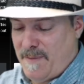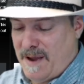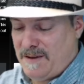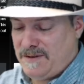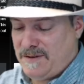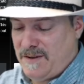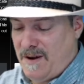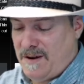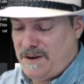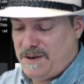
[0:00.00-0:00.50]
my
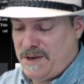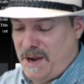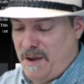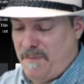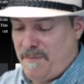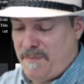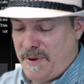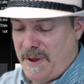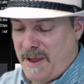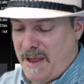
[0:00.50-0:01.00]

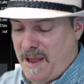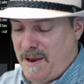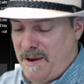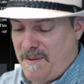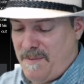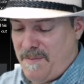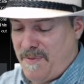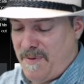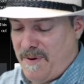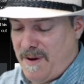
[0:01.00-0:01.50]
Starship
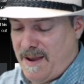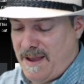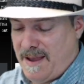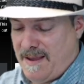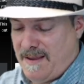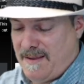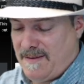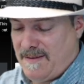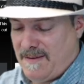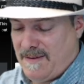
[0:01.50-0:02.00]

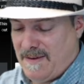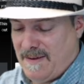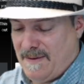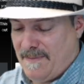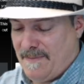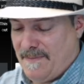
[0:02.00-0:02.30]
Enterprise?